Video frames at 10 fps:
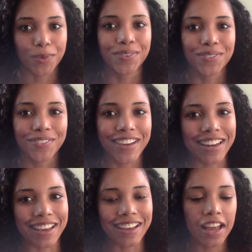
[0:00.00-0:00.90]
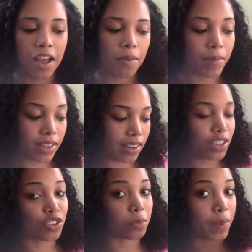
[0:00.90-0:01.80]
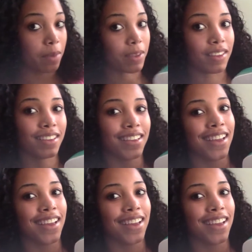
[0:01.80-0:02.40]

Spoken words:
weaning my electric baby,